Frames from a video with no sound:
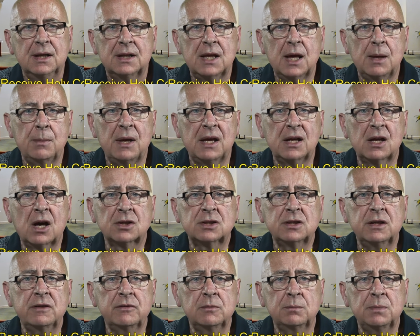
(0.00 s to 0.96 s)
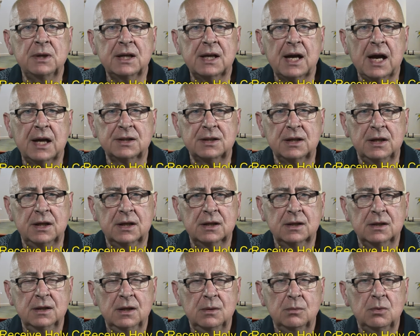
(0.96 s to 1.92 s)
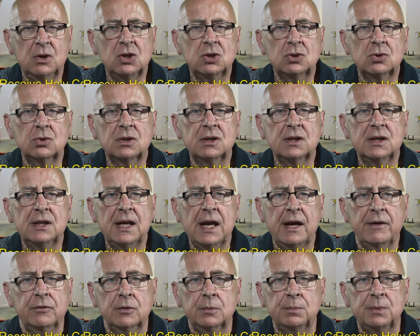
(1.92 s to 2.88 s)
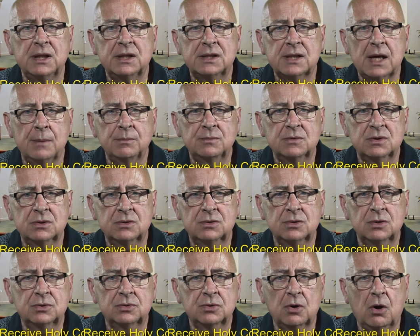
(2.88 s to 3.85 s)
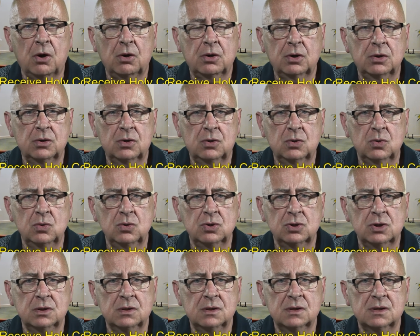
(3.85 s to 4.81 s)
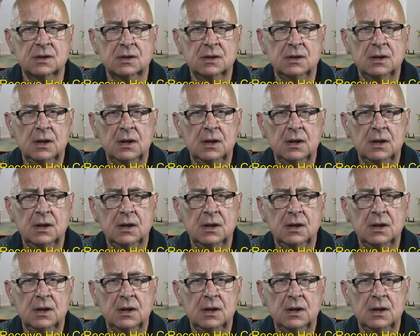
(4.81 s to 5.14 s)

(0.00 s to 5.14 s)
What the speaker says: They may not even be Catholic. We should never be tempted to draw conclusions